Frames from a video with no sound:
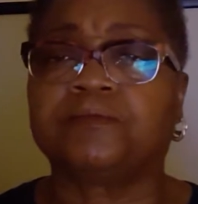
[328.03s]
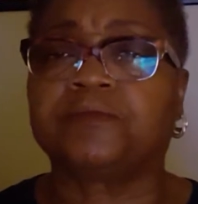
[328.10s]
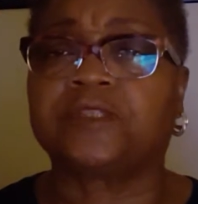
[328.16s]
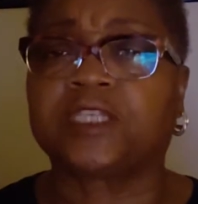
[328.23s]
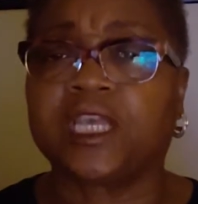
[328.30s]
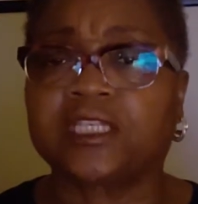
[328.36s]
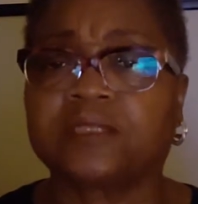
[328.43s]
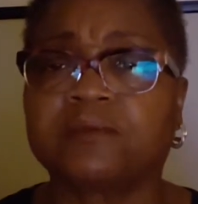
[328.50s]

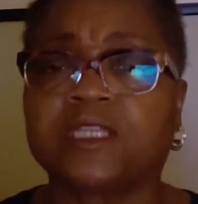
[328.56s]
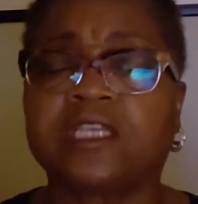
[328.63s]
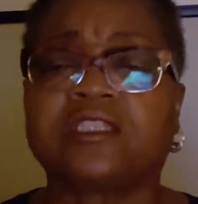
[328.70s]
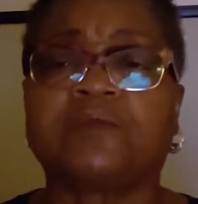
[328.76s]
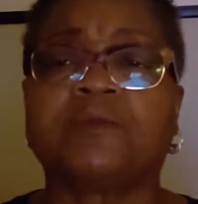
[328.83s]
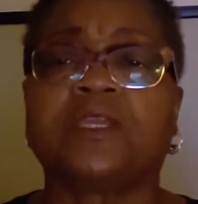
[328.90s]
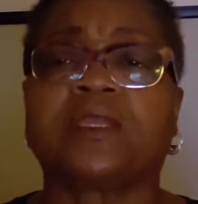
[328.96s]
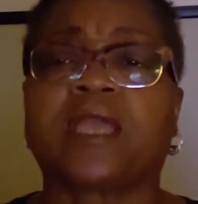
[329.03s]
said some things
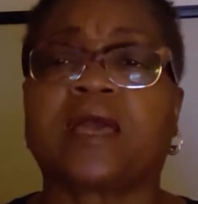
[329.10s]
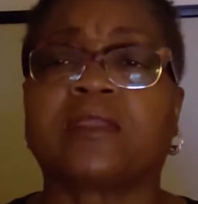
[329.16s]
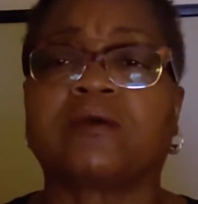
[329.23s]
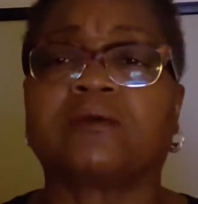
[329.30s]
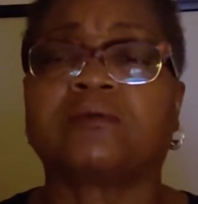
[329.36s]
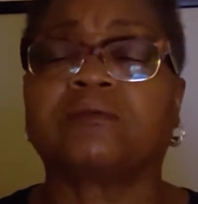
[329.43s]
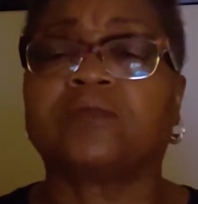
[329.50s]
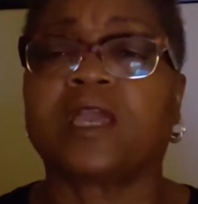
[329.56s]
to me and got
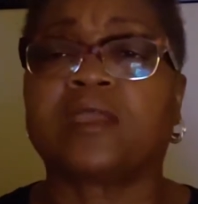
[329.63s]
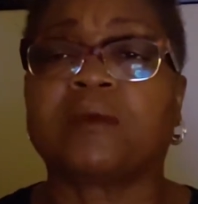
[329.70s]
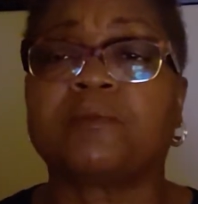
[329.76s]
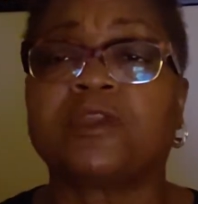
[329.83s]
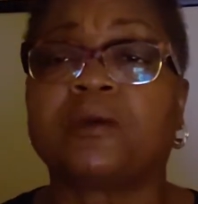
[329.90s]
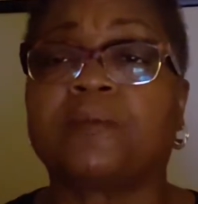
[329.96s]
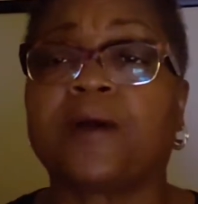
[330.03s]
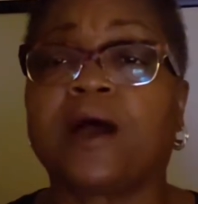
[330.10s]
on
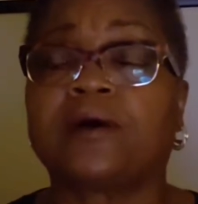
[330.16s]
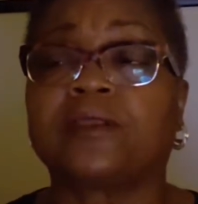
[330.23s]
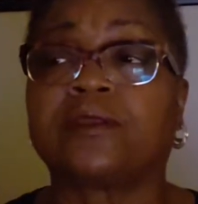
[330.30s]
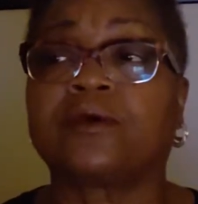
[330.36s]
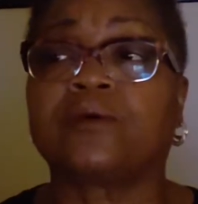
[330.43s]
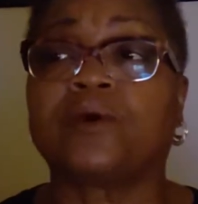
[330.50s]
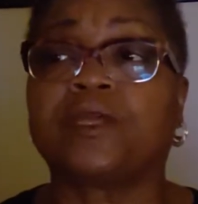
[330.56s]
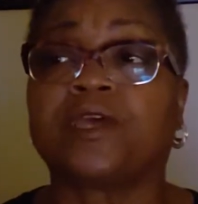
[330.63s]
me about
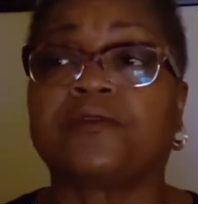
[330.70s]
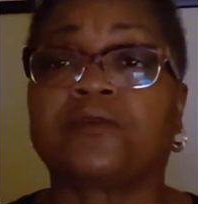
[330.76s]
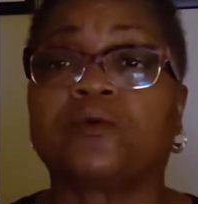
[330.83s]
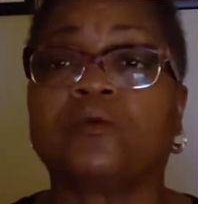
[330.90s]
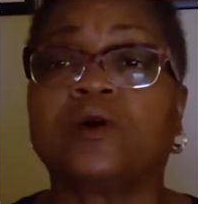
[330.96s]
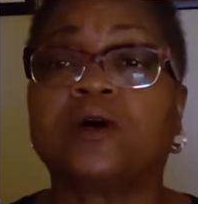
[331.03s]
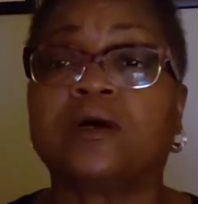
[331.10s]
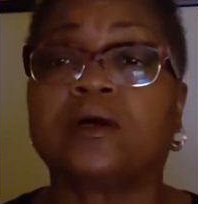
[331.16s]
it or whatever it
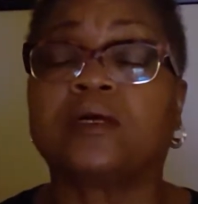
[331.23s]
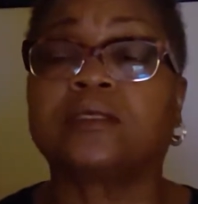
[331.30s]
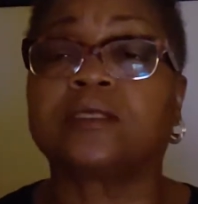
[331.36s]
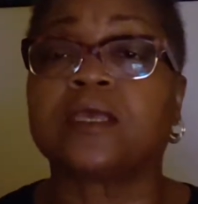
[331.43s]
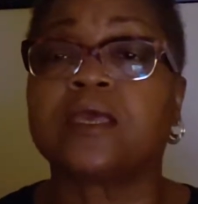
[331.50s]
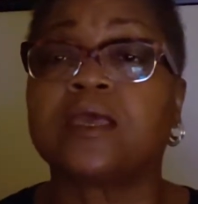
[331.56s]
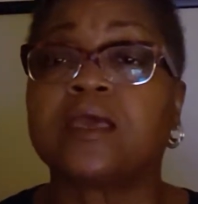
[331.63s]
was.